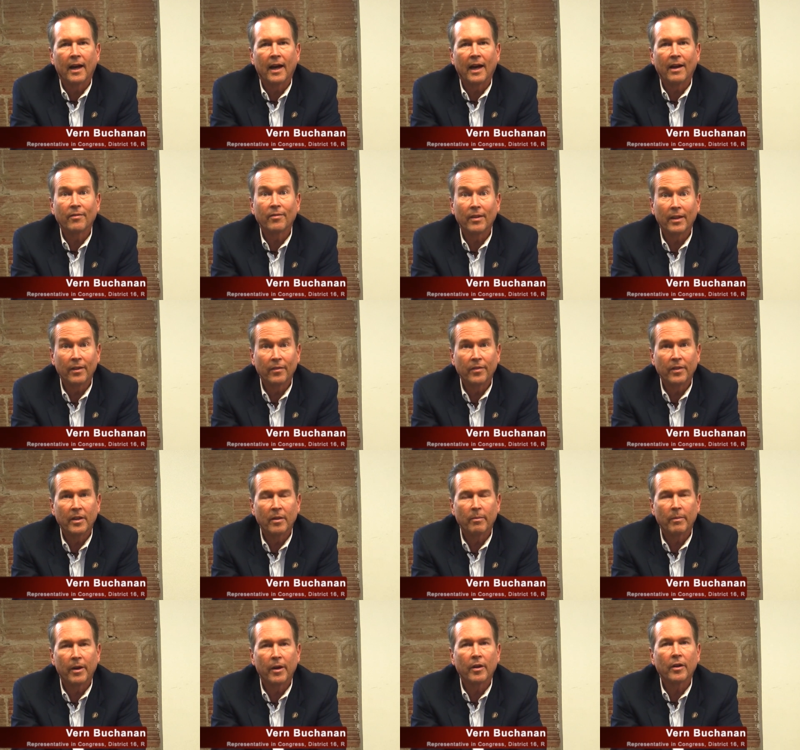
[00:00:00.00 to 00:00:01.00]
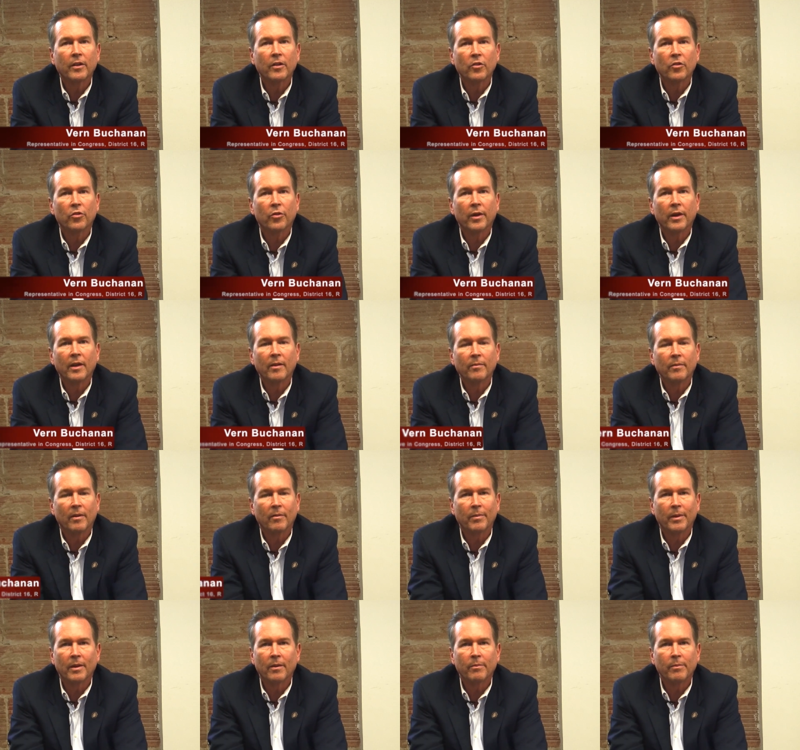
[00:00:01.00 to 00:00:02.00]
I've lived the American dream.
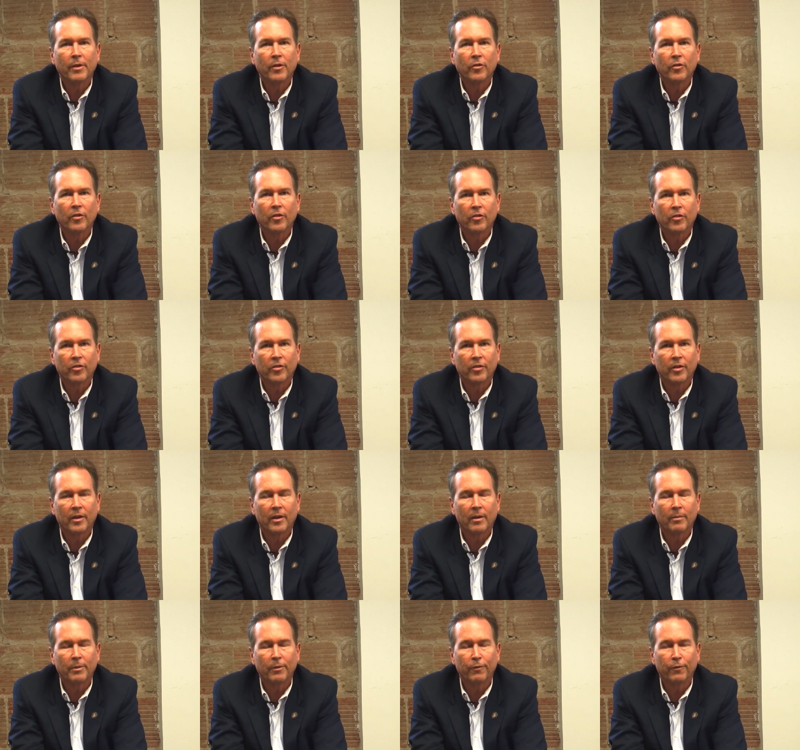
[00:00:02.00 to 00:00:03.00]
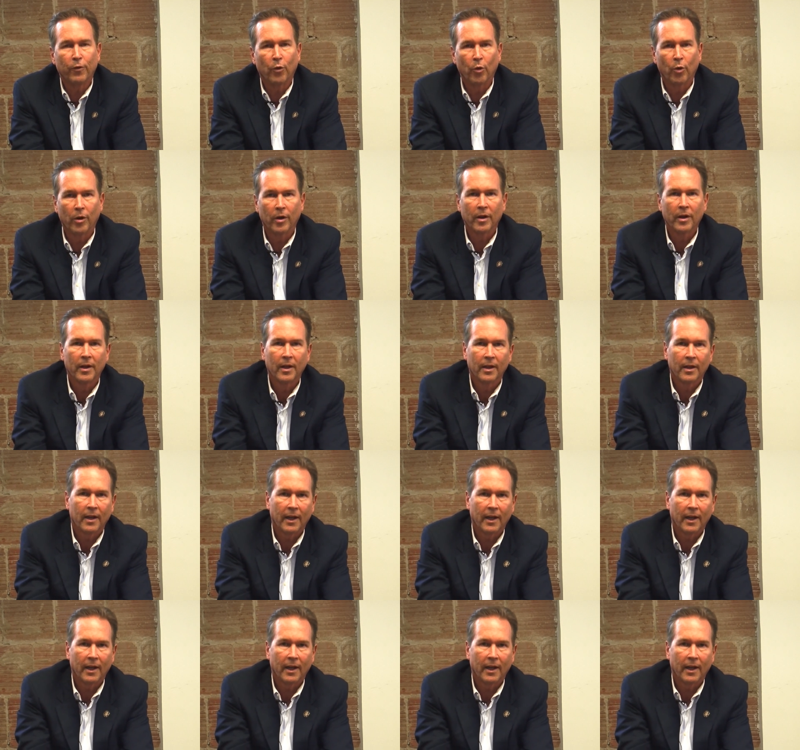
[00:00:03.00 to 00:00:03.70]
I've been in business uh, before.